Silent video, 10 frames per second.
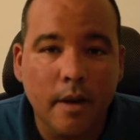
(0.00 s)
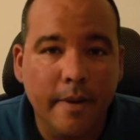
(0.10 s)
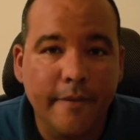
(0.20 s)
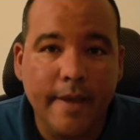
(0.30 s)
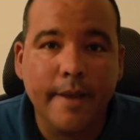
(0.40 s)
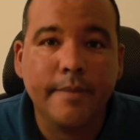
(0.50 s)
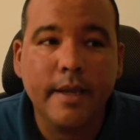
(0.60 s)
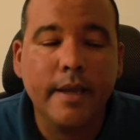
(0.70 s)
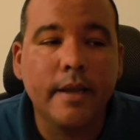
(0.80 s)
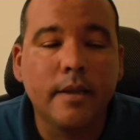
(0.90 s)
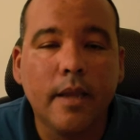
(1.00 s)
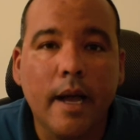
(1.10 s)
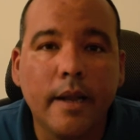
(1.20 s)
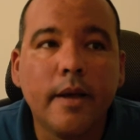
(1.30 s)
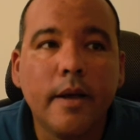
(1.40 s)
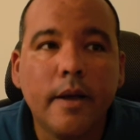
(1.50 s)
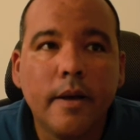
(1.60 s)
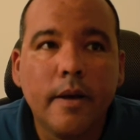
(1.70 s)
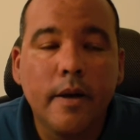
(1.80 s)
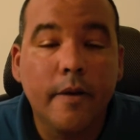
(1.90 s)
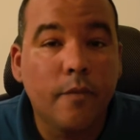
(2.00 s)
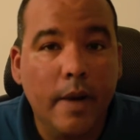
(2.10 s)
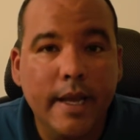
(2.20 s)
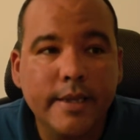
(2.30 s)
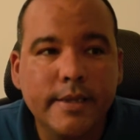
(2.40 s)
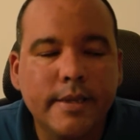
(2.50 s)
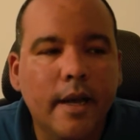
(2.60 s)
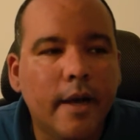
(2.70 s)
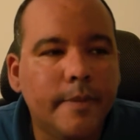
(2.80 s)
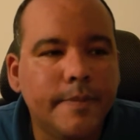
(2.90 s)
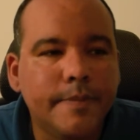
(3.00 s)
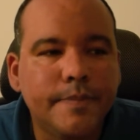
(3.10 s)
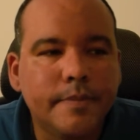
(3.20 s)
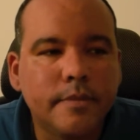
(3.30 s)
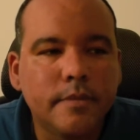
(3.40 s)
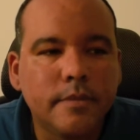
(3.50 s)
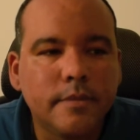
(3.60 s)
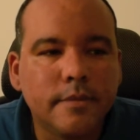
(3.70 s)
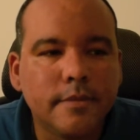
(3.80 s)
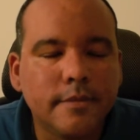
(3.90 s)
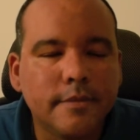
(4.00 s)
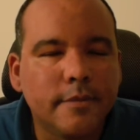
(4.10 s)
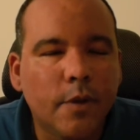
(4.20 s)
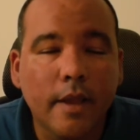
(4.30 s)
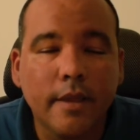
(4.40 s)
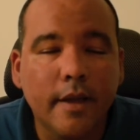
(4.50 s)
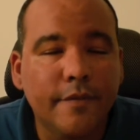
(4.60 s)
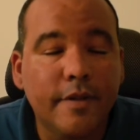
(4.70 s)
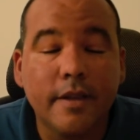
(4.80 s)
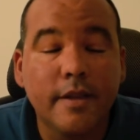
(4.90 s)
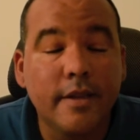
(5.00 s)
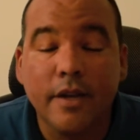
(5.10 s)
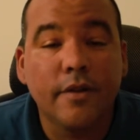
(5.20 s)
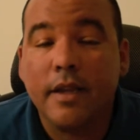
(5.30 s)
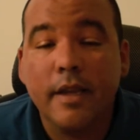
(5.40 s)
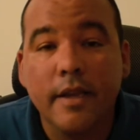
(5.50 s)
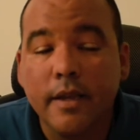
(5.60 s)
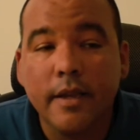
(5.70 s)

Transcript: my family in a lot of ways, who I love dearly.